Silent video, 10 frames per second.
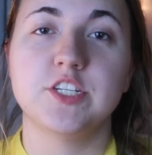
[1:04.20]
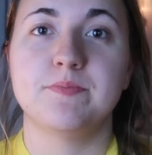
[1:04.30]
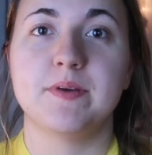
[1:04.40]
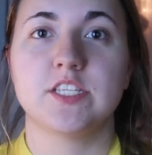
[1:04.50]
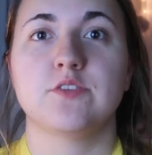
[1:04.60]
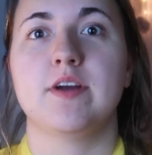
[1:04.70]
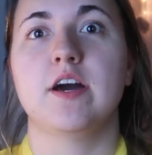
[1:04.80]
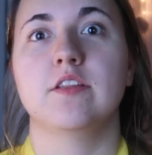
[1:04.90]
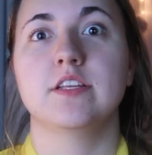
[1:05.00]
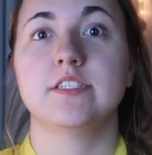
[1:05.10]
is based
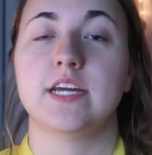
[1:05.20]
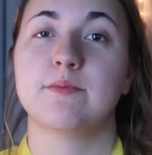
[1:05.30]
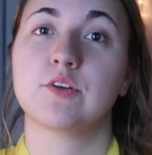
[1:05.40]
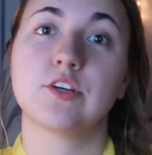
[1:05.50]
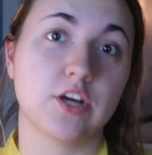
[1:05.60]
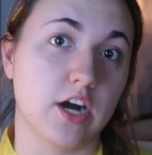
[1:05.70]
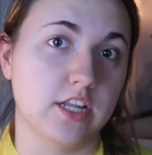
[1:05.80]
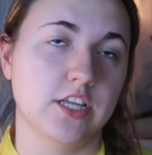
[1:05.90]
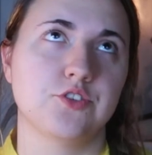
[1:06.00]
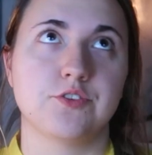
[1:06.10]
around the same
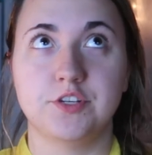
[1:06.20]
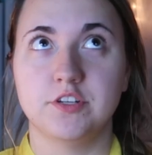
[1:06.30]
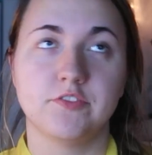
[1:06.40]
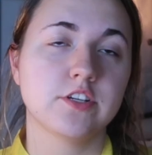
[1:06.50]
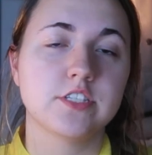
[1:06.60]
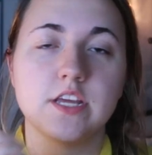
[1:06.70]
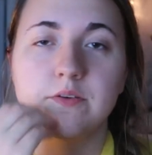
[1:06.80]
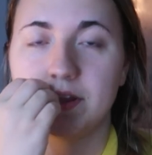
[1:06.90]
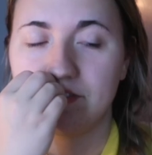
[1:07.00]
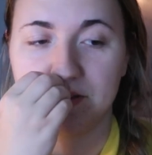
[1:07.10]
college or university,
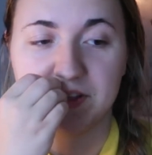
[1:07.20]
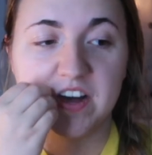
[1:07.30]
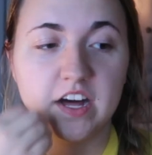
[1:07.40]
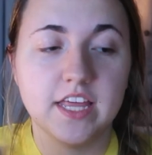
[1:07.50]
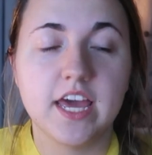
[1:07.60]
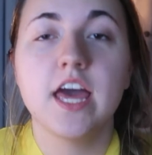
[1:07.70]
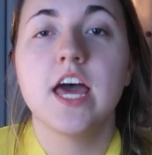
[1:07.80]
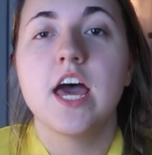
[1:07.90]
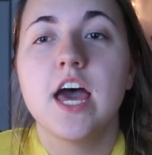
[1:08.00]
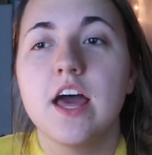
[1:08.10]
whatever you want to call it,
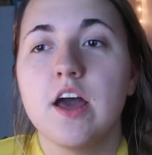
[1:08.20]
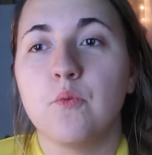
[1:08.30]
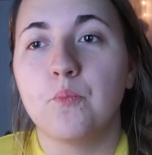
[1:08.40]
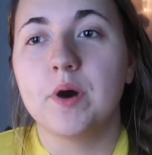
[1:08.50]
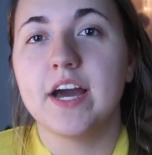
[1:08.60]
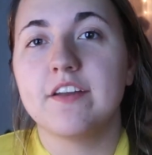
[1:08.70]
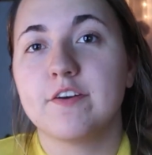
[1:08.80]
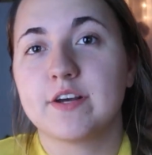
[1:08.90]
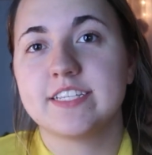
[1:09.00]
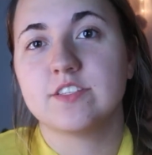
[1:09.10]
but
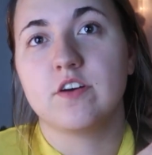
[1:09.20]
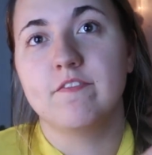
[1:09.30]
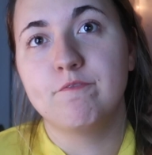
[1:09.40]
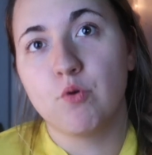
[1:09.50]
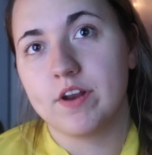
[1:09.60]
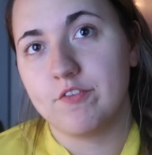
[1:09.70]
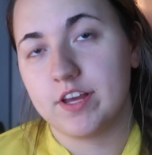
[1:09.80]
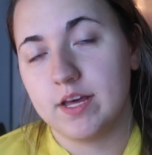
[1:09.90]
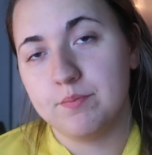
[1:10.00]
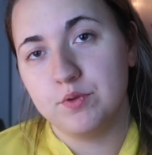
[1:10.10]
focuses on 4
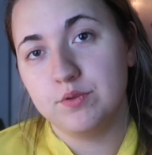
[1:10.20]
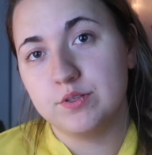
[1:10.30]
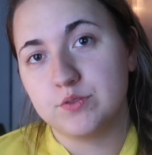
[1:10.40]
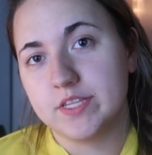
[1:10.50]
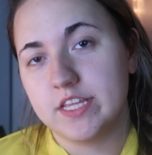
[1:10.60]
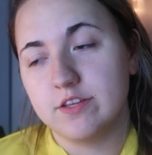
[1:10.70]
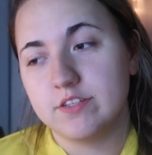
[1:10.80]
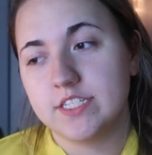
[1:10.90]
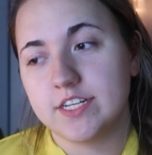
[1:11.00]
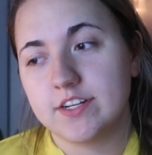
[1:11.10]
different couples within those
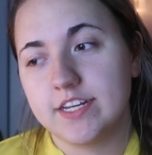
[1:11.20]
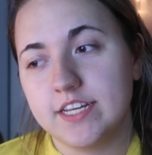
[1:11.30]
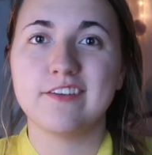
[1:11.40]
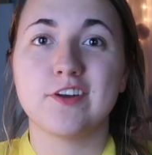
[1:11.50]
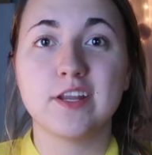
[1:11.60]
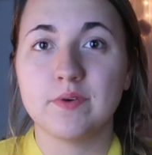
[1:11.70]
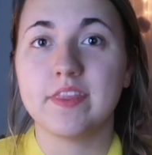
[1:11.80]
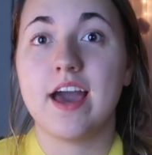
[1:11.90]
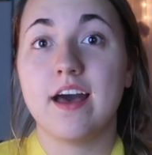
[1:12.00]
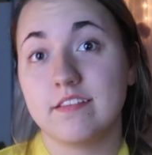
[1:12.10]
series. For anyone
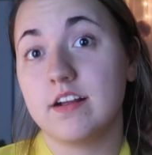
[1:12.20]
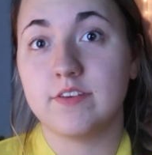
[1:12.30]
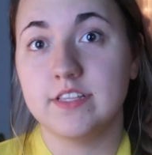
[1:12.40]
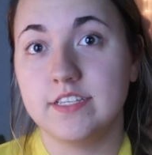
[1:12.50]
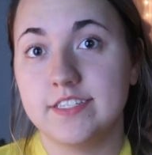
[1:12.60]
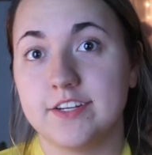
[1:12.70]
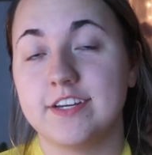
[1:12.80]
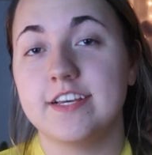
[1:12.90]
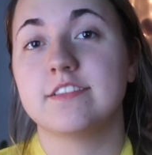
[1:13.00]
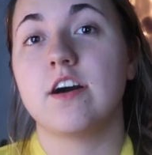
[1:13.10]
that has not read this
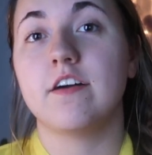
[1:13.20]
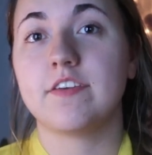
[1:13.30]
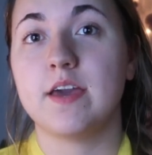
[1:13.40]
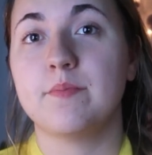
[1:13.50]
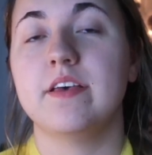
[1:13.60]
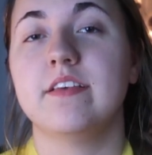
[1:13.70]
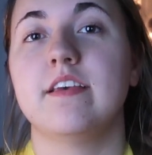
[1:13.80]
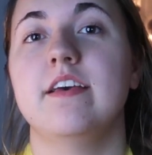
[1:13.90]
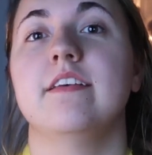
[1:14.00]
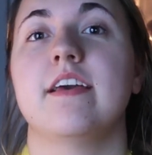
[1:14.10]
series, Off-Campus
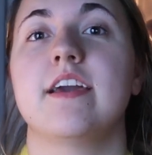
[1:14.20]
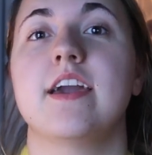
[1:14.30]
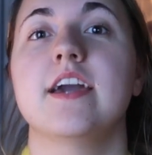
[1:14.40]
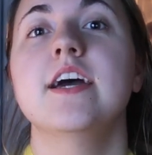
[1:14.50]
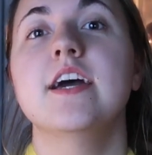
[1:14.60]
is a